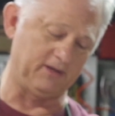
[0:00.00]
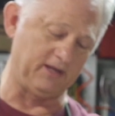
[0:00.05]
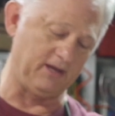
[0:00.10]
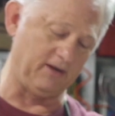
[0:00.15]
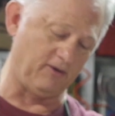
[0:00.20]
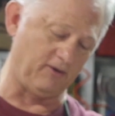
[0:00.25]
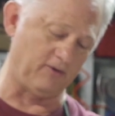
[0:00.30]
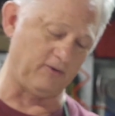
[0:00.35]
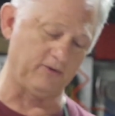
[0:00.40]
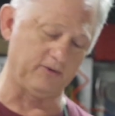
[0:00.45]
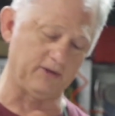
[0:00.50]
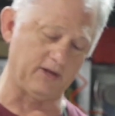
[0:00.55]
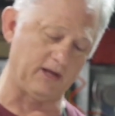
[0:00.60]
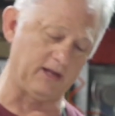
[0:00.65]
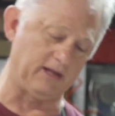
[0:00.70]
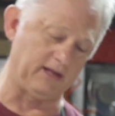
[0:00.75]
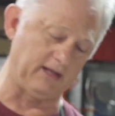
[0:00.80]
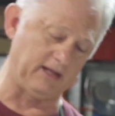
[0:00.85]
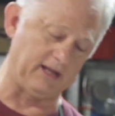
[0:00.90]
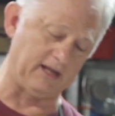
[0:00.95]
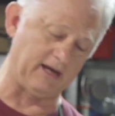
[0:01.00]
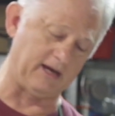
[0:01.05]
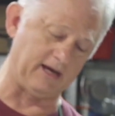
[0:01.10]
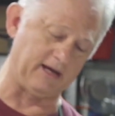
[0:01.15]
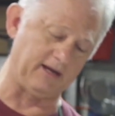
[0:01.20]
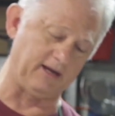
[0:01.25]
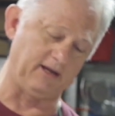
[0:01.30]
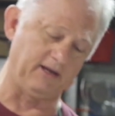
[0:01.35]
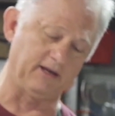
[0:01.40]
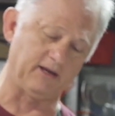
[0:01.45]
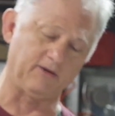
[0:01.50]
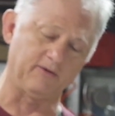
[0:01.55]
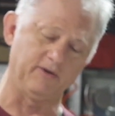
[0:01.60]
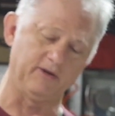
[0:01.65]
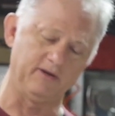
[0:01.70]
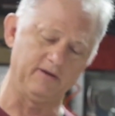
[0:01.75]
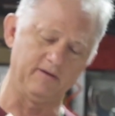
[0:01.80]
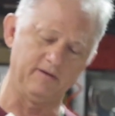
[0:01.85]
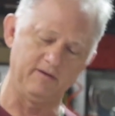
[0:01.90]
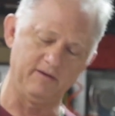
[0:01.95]
They hold a lot of
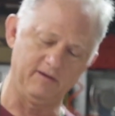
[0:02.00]
liquid,